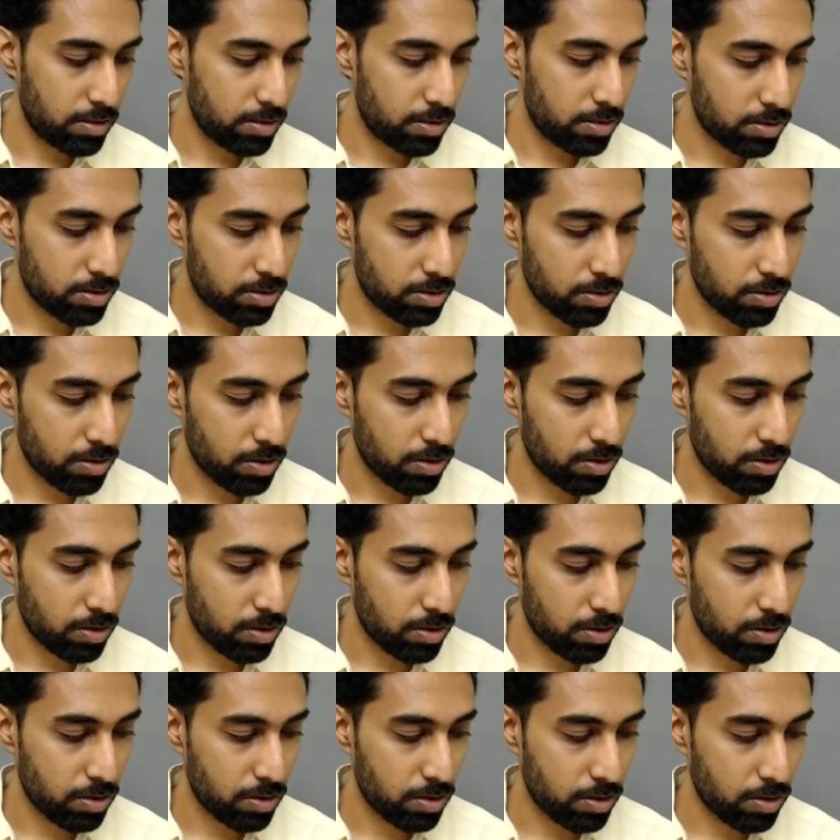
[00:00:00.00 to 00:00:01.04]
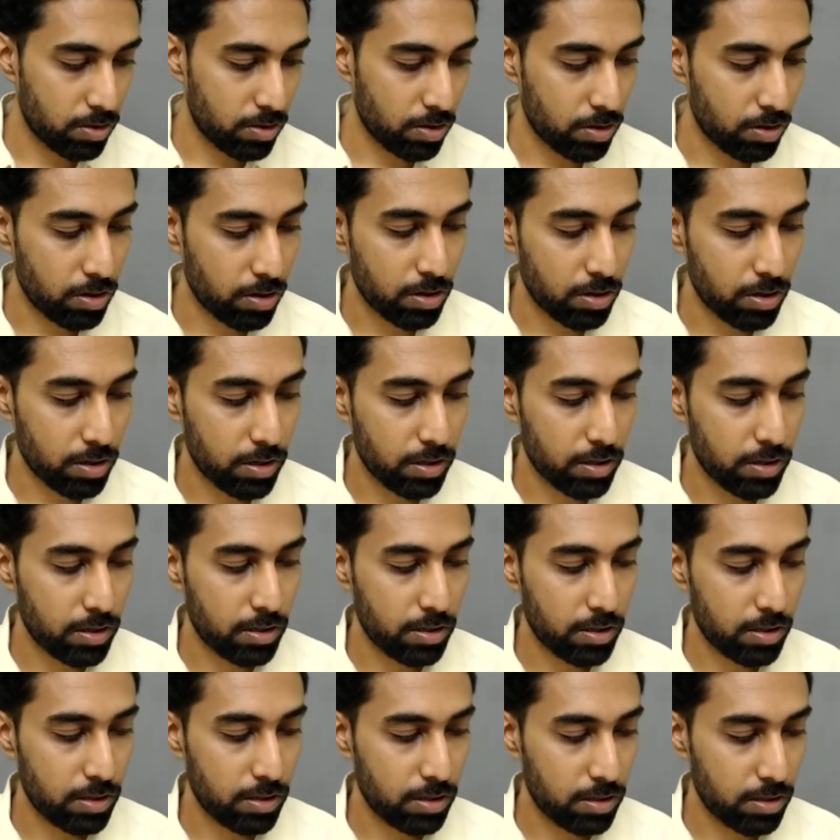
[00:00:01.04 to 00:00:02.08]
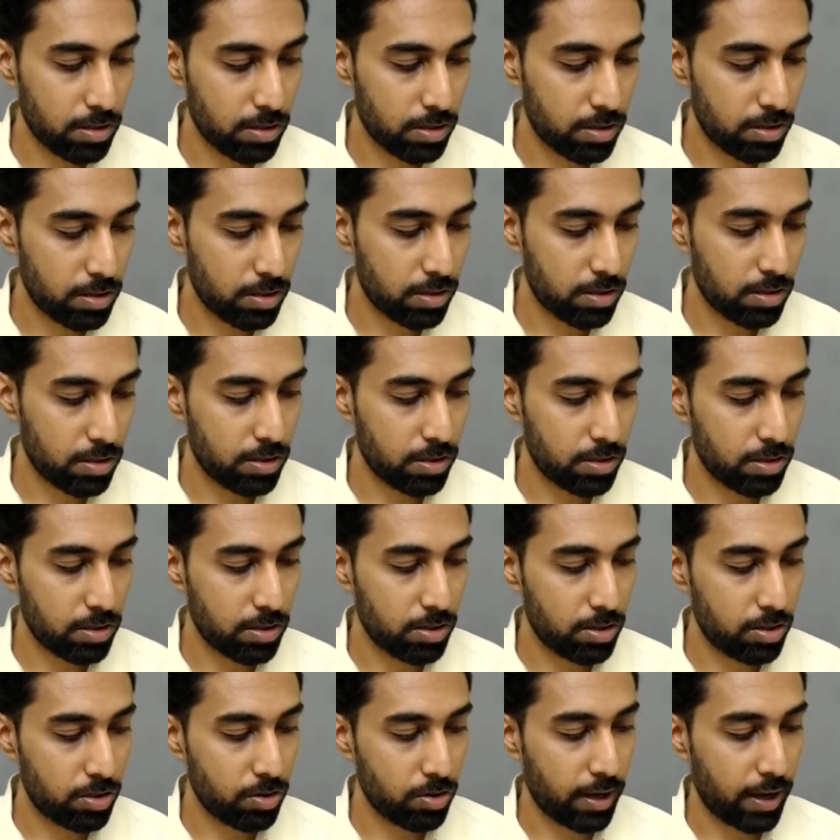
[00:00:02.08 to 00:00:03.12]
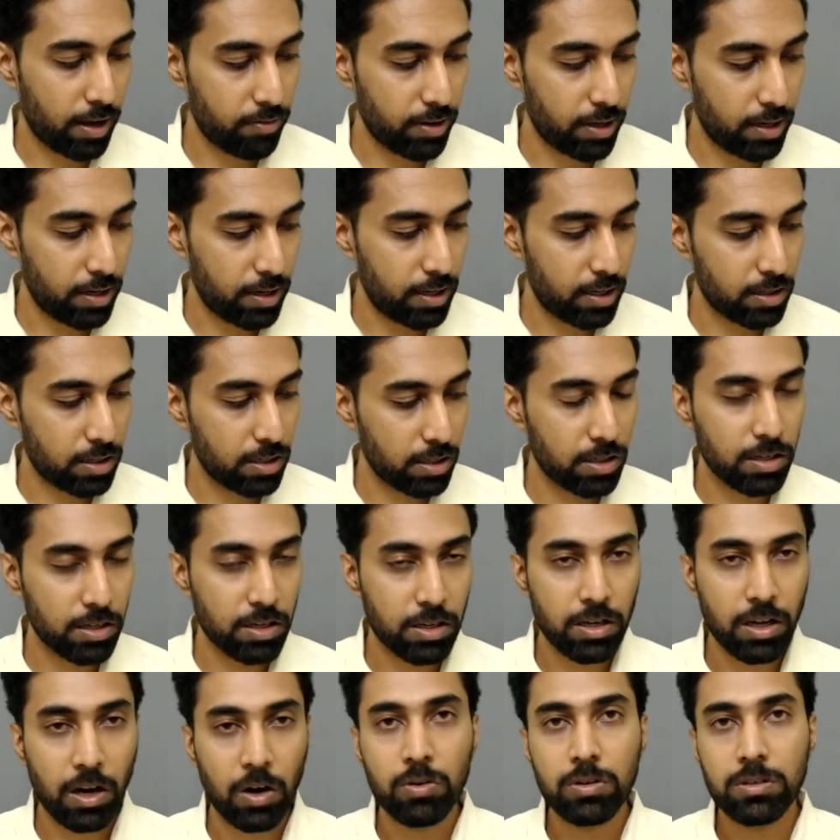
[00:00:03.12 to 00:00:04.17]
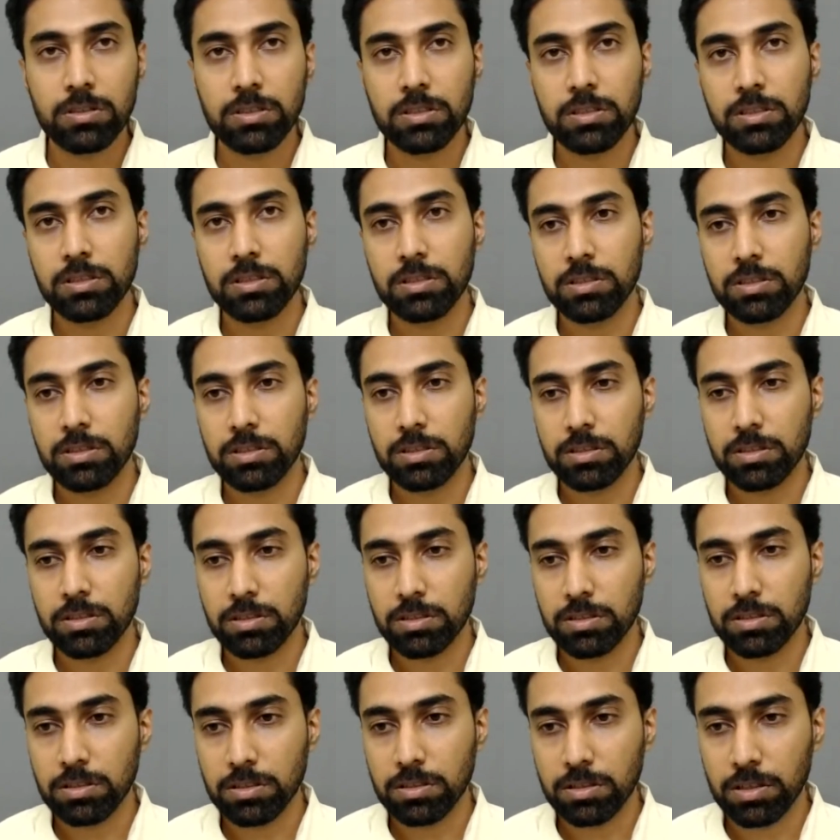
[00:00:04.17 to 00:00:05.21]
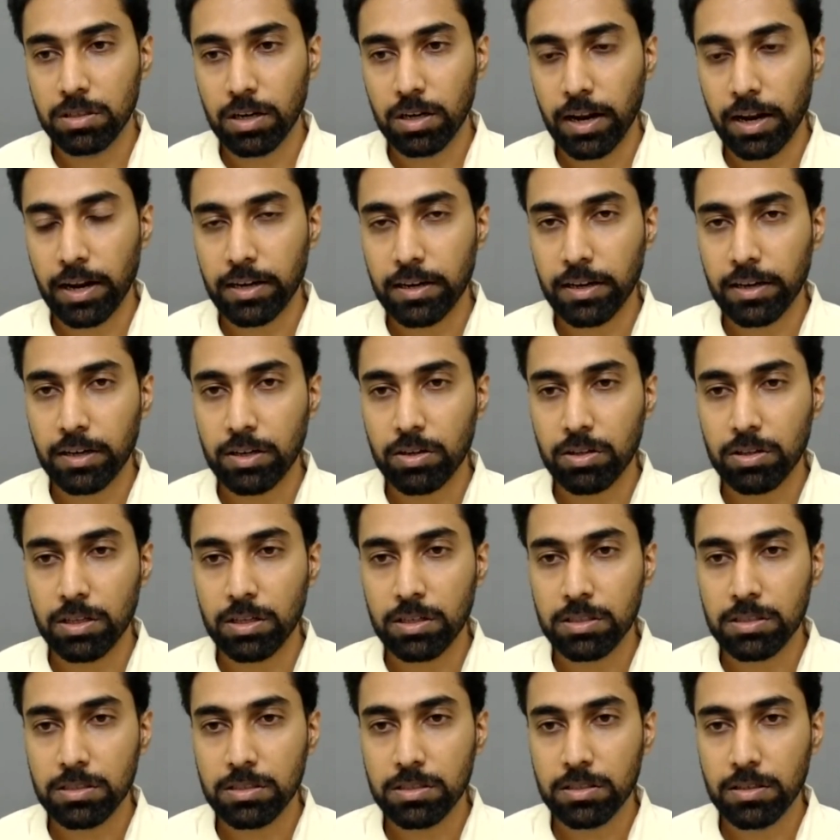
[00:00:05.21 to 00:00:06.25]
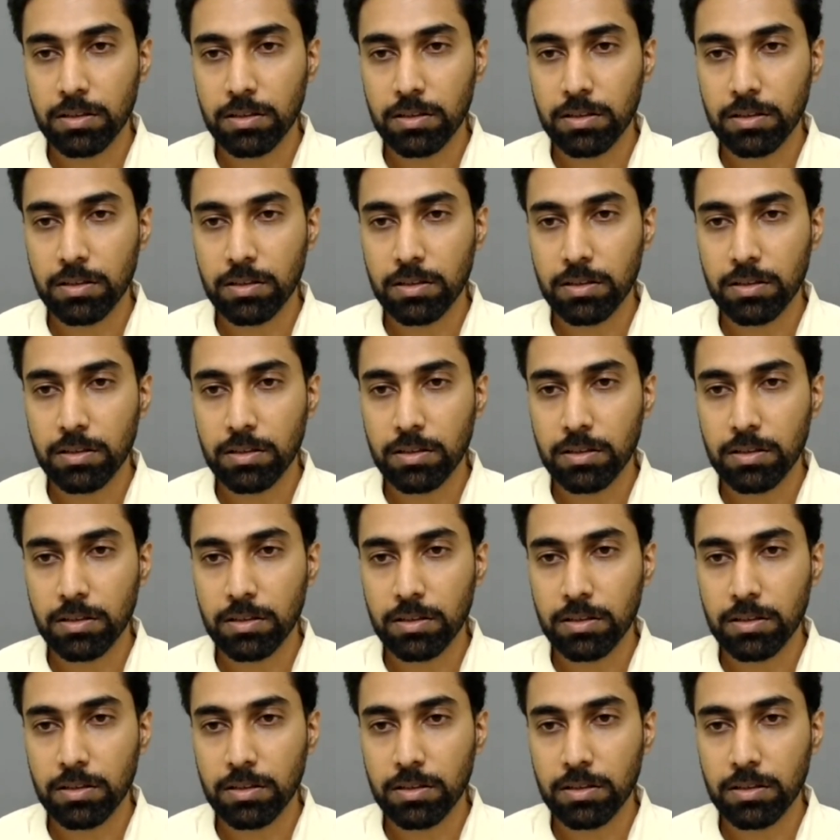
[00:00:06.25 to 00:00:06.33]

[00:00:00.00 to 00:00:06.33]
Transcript: So, do you have any other doubts relating to this?